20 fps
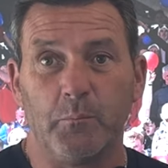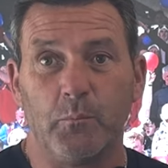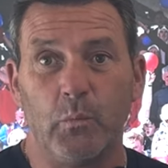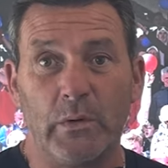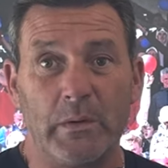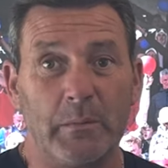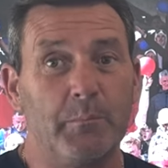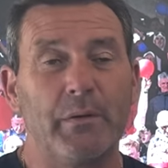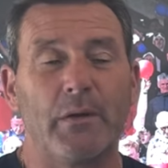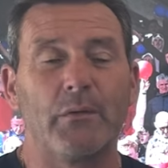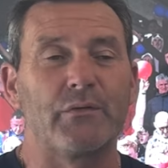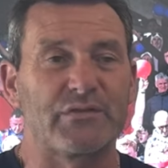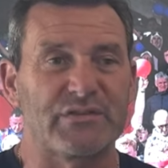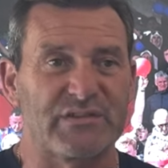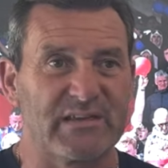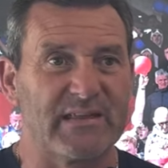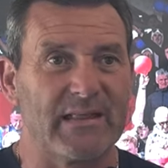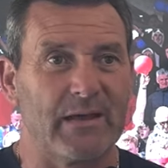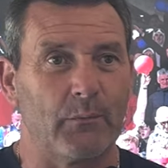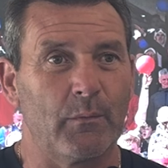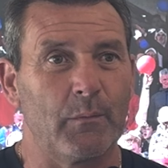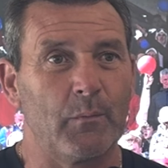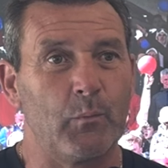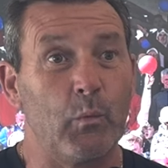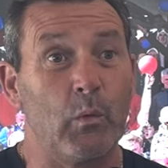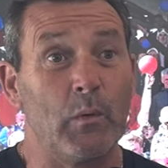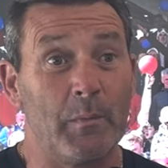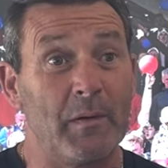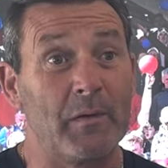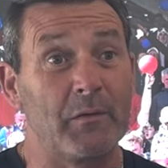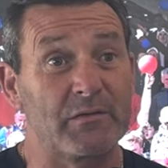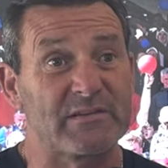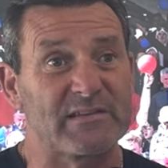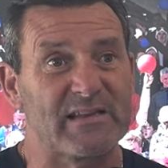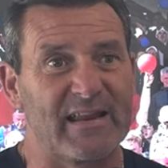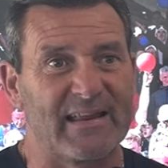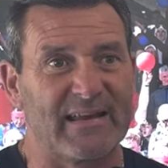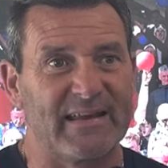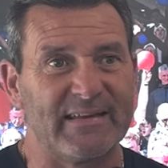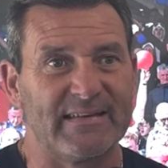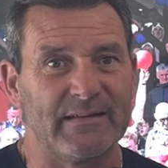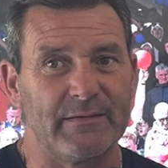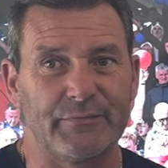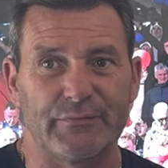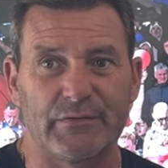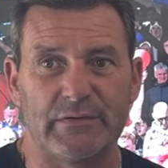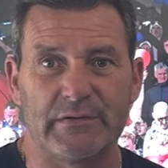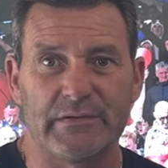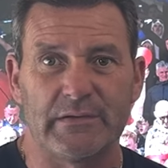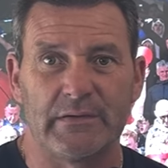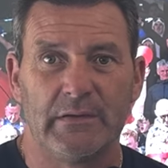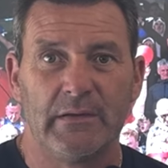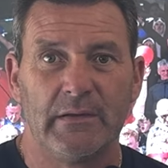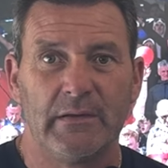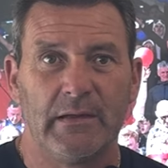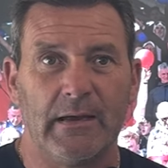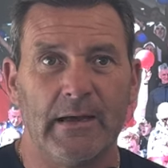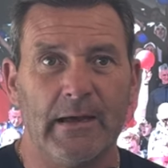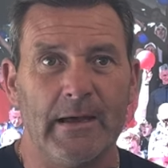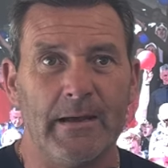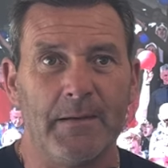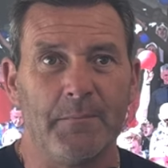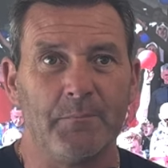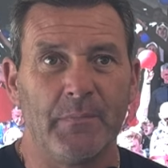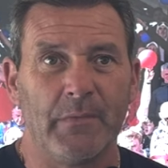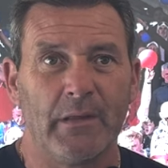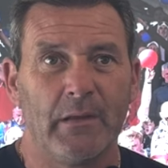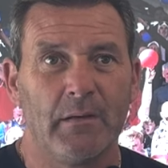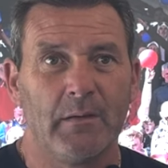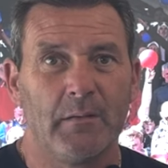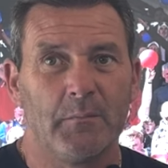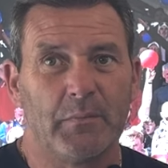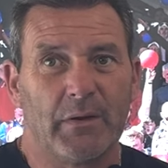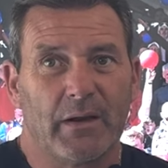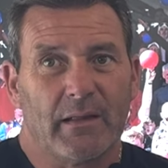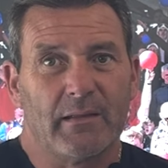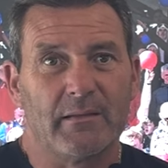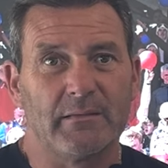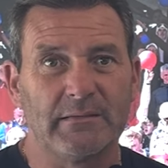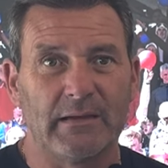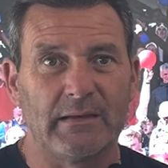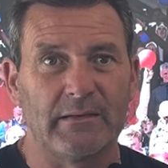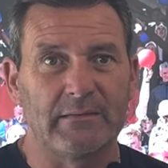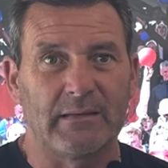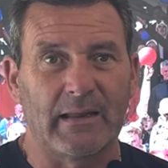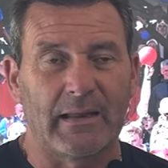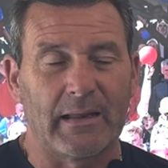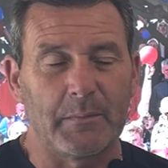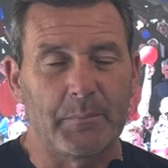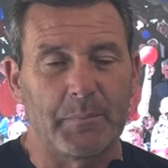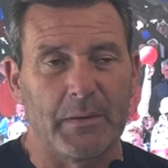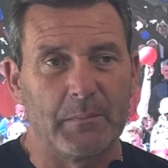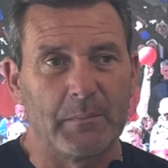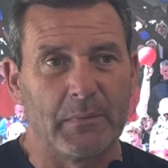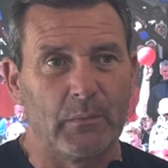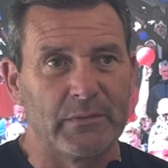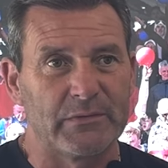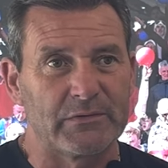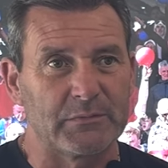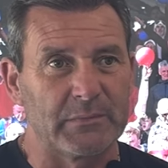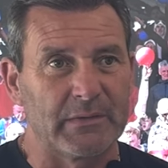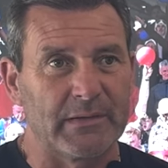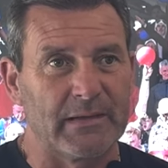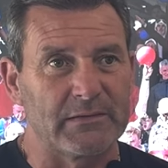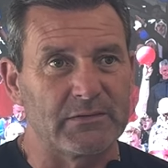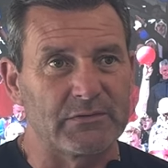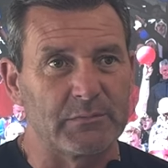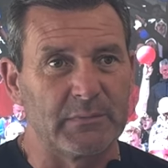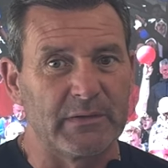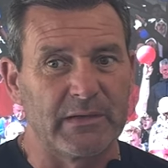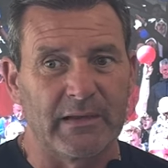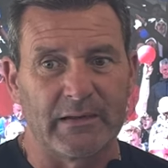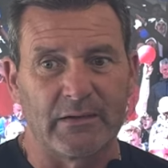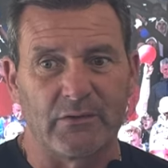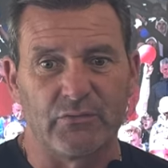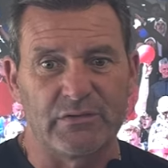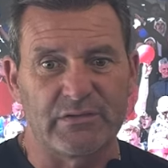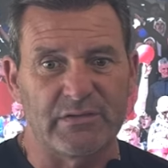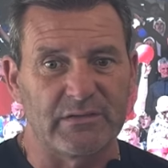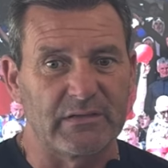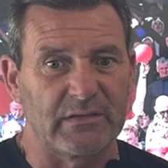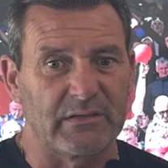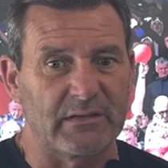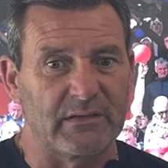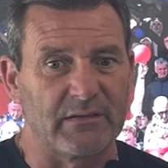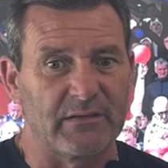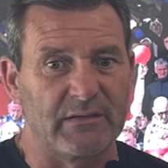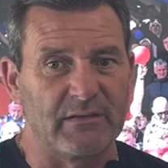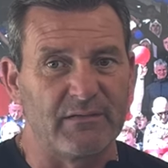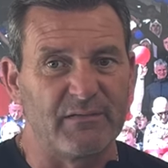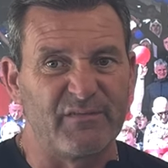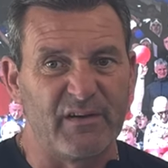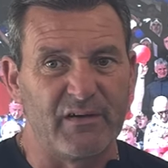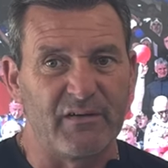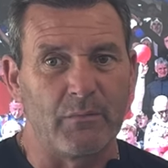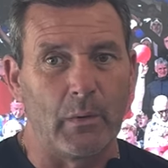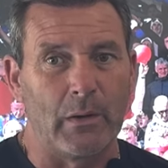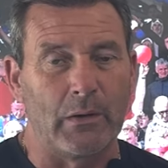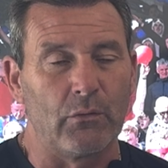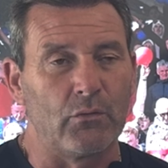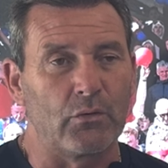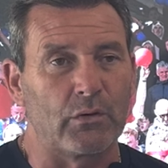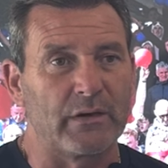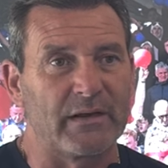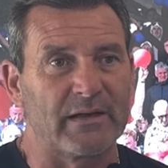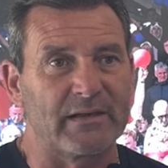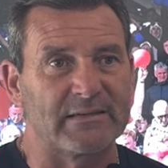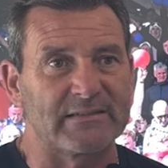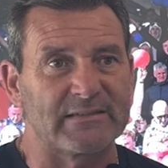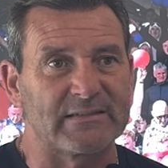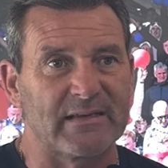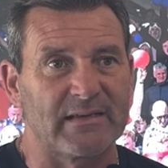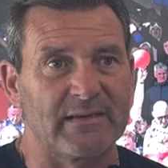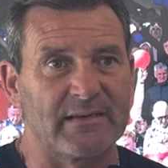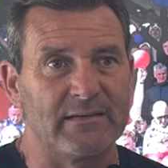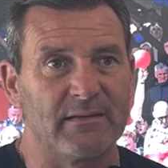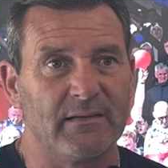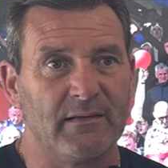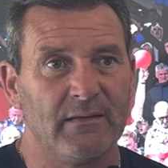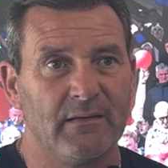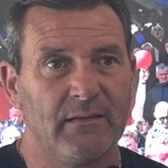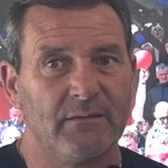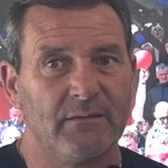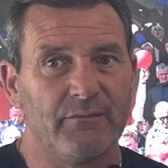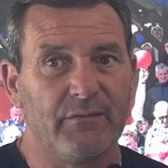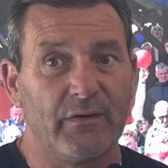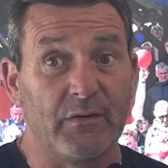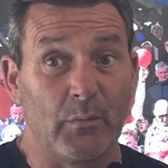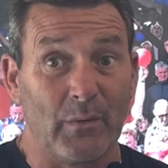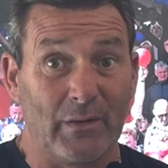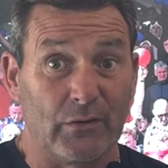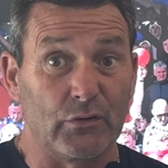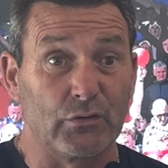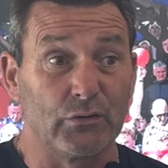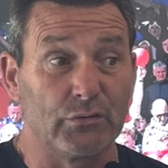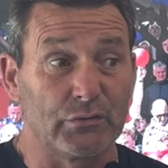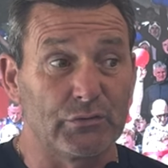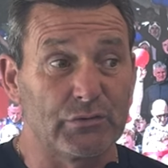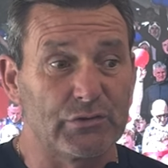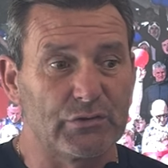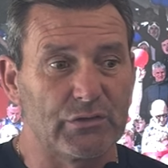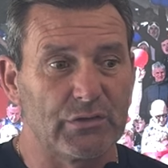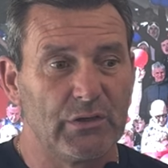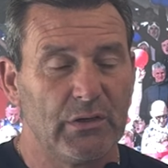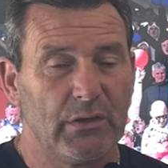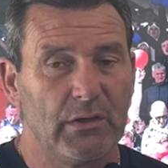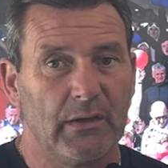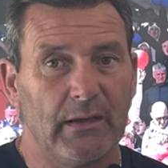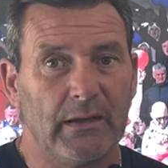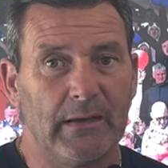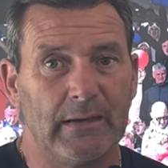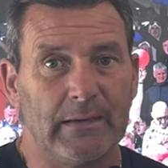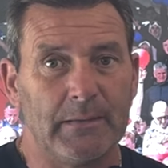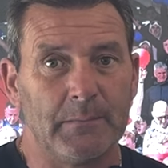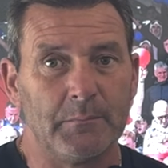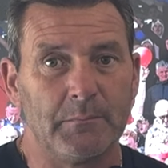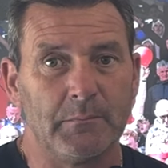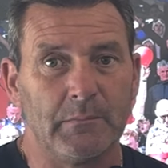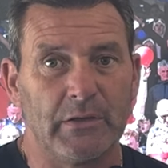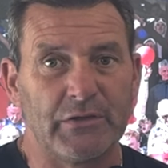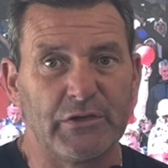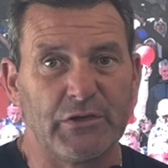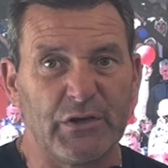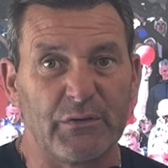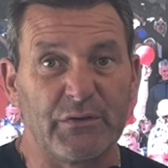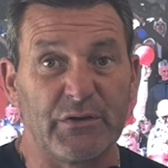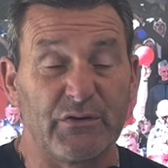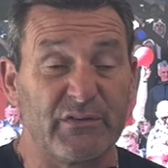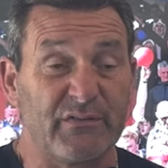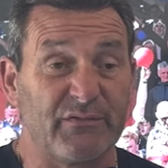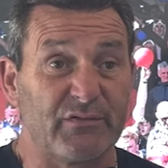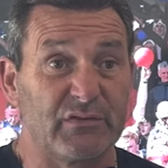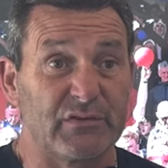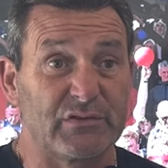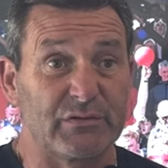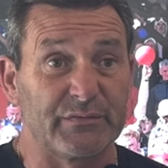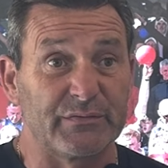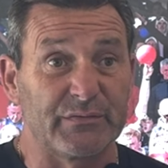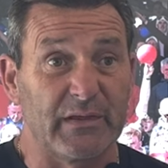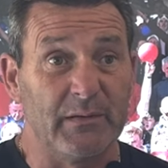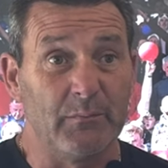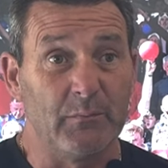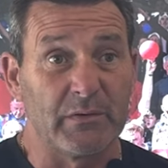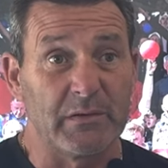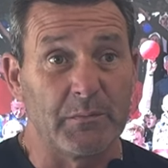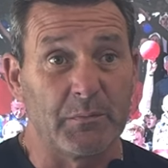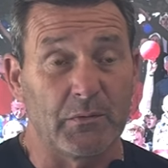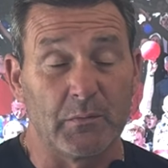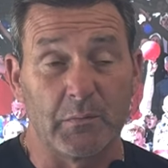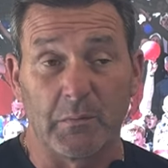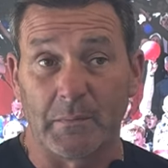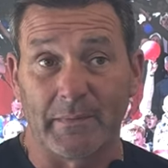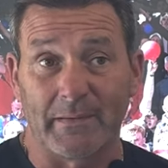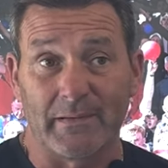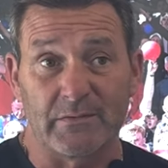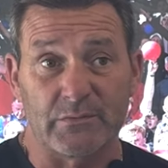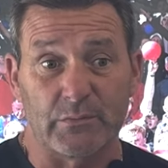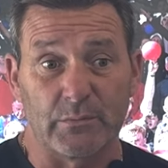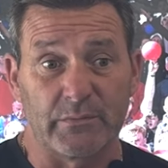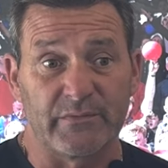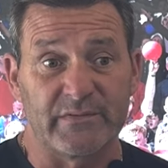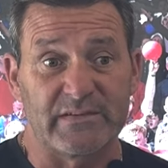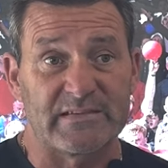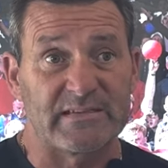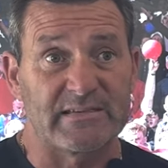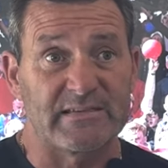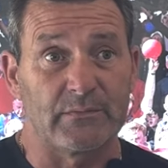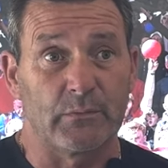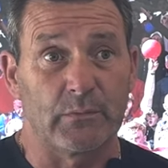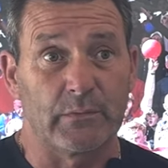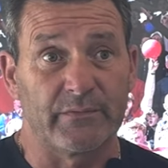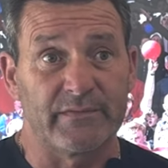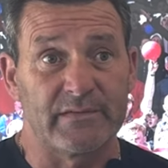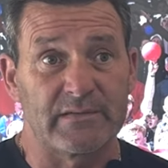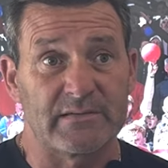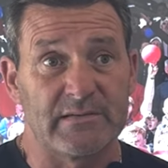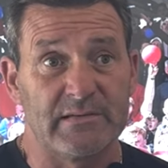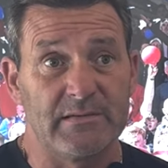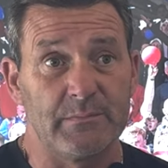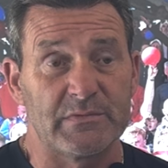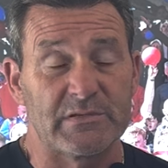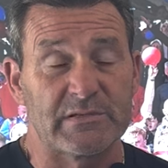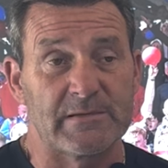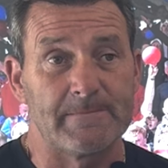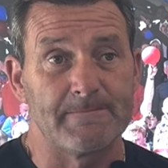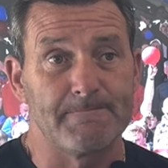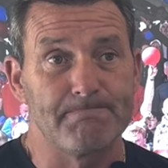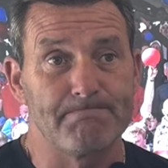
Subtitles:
We'll both see that we're both slightly different. But I like pitting my wits up against somebody like Chris. I think they're a very well organised side, very well coached. And you know you're in for a tough game when you come up against one of his teams.